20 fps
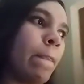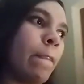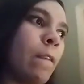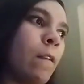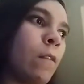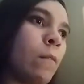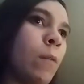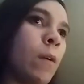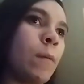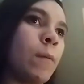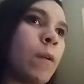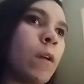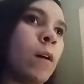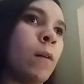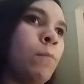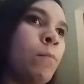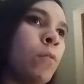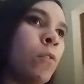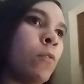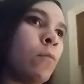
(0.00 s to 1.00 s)
I'll probably
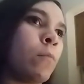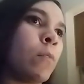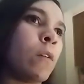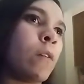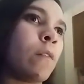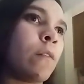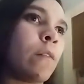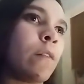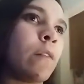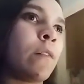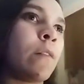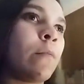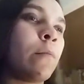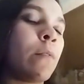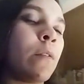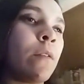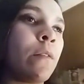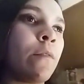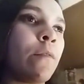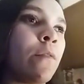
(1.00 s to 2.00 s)
upload hard
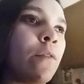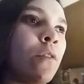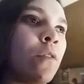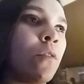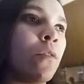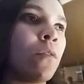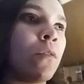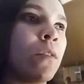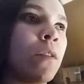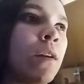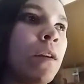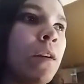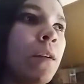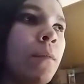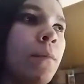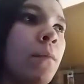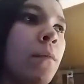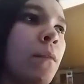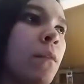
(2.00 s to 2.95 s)
for the whole time.